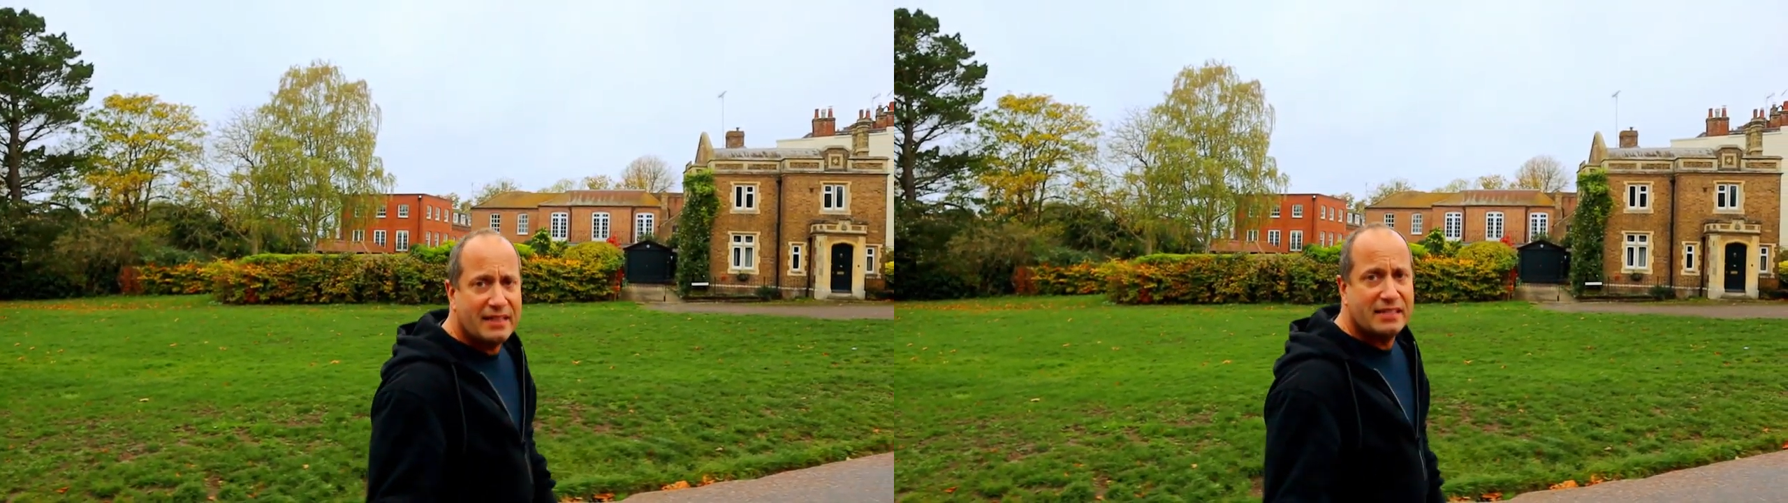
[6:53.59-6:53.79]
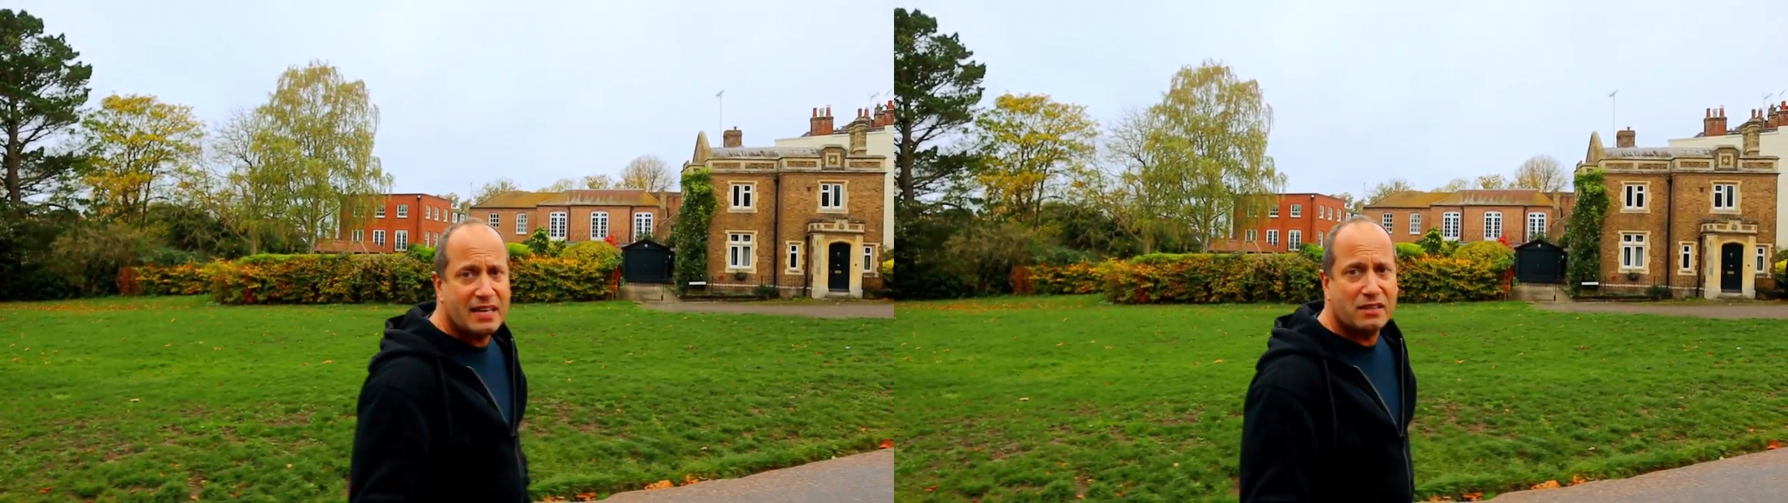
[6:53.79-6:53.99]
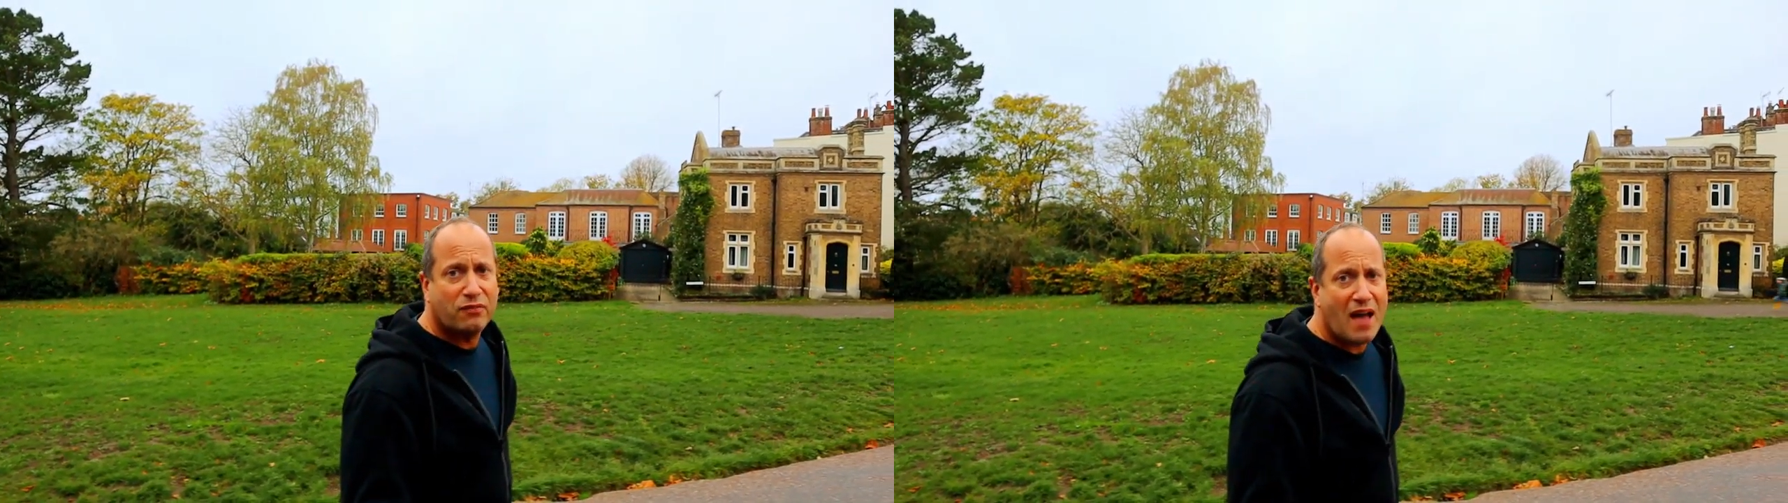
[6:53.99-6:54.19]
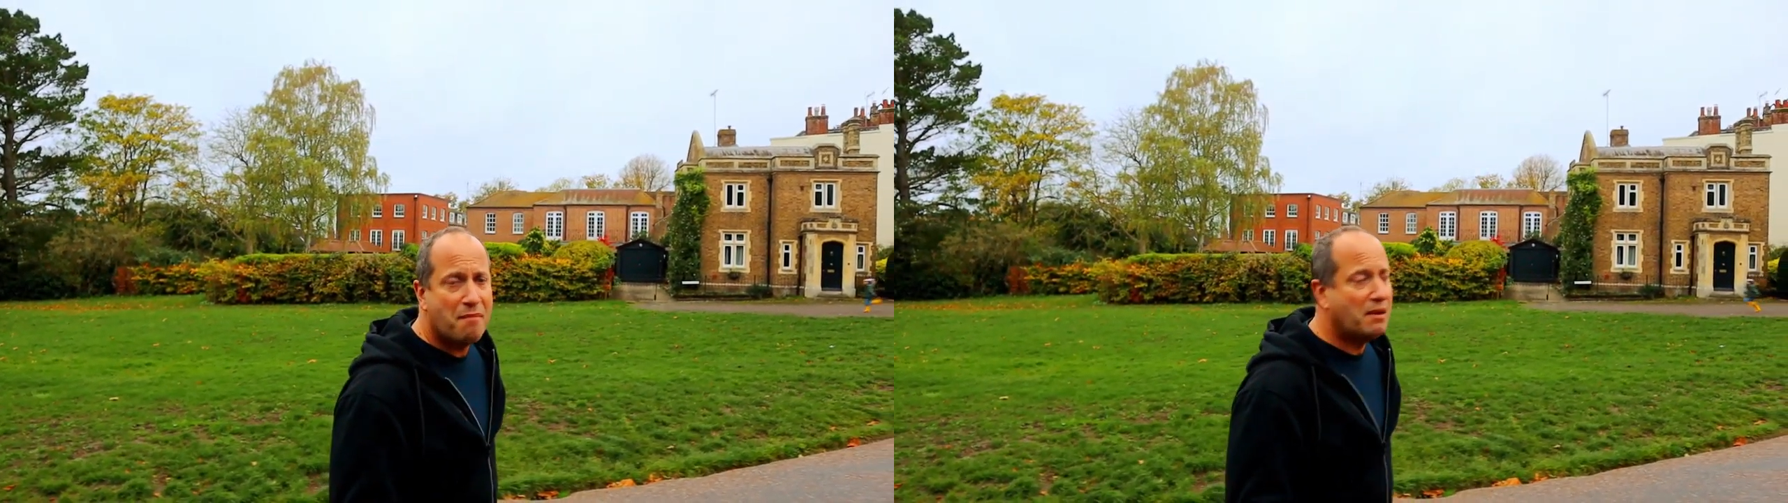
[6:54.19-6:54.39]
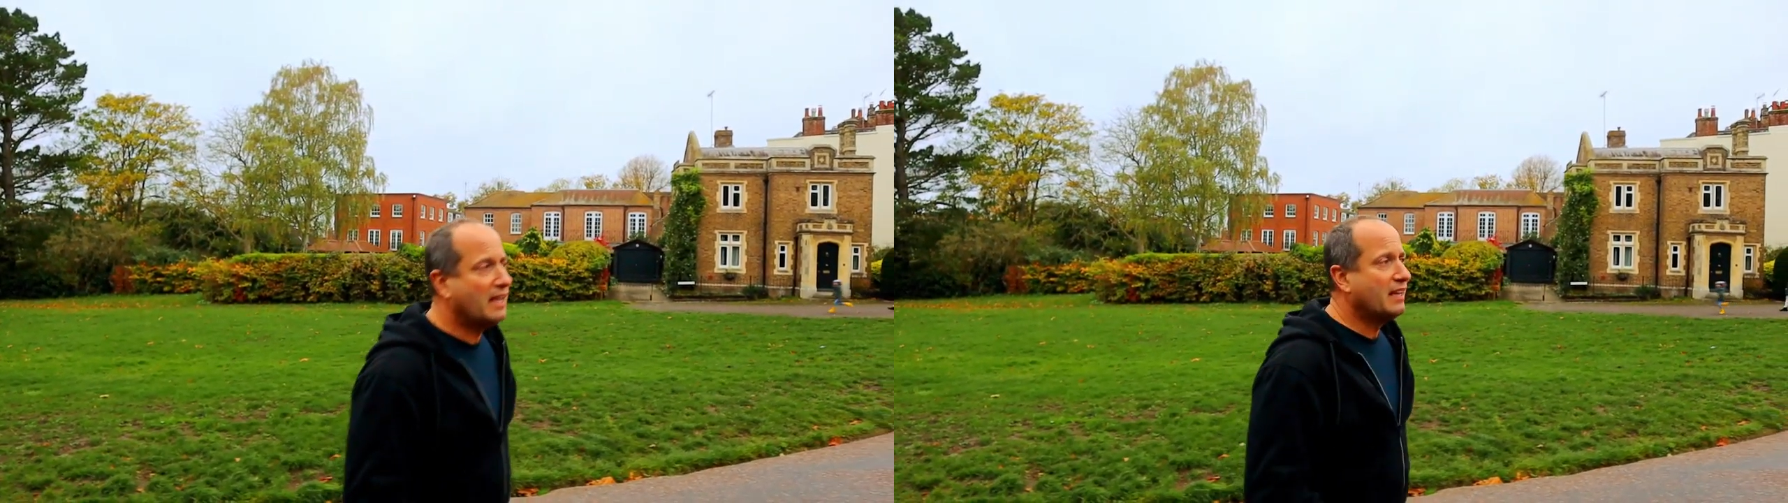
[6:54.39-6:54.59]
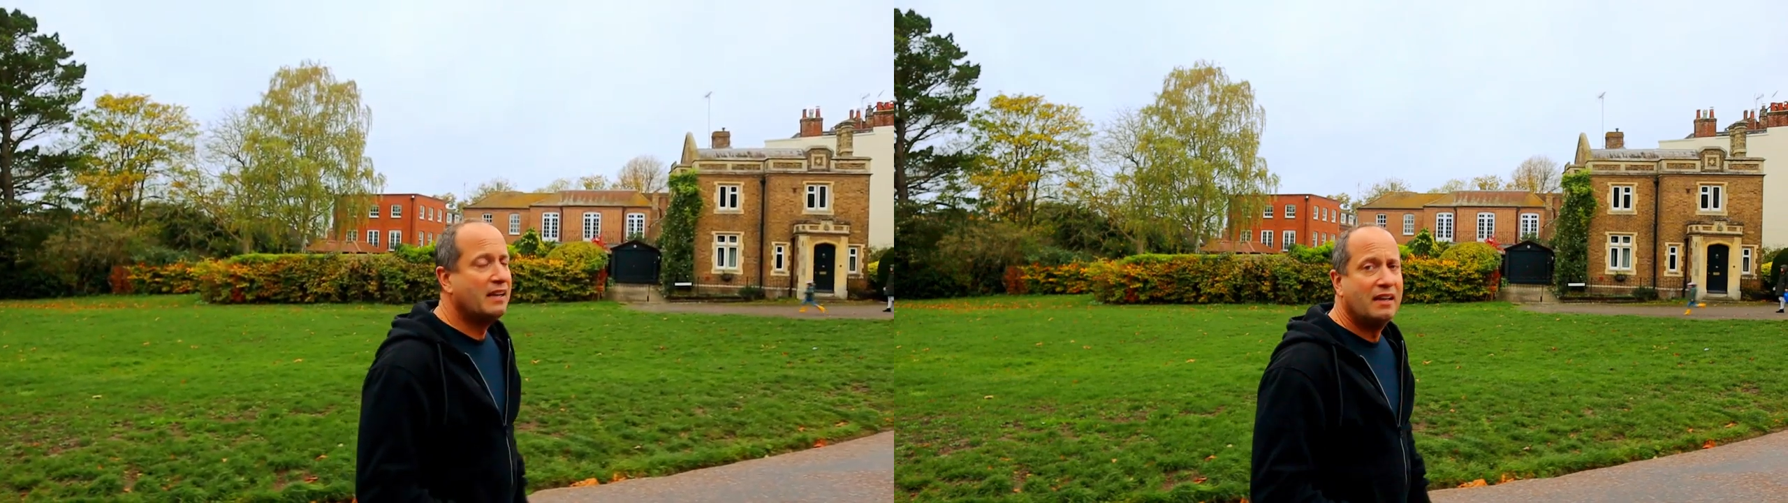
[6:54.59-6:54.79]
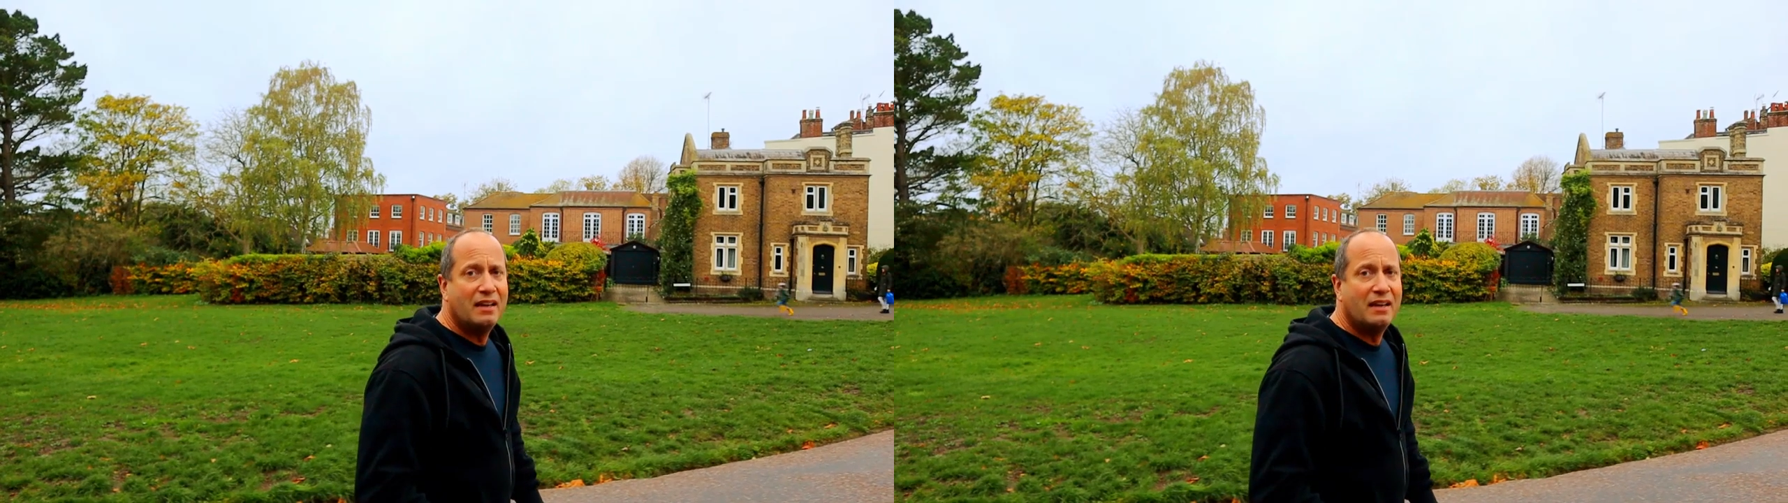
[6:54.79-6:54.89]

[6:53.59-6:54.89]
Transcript: into his family,